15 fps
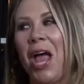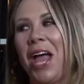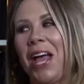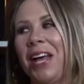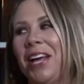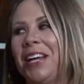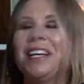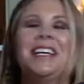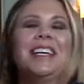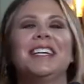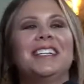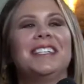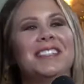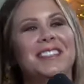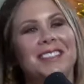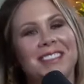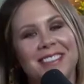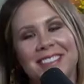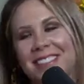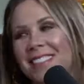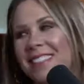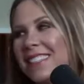
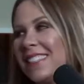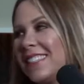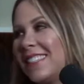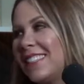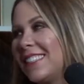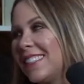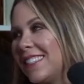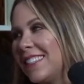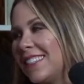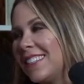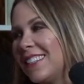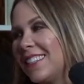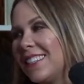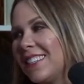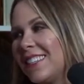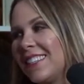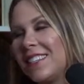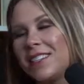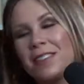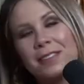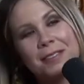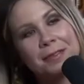
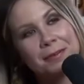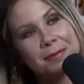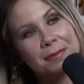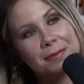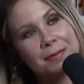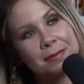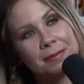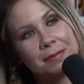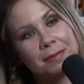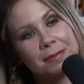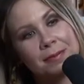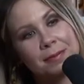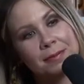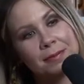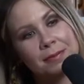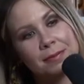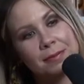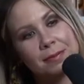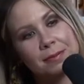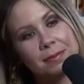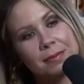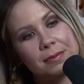
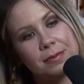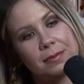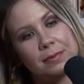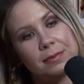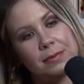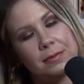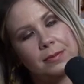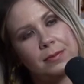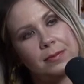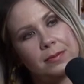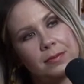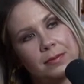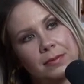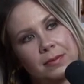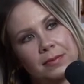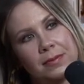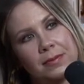No words are spoken by the person on screen.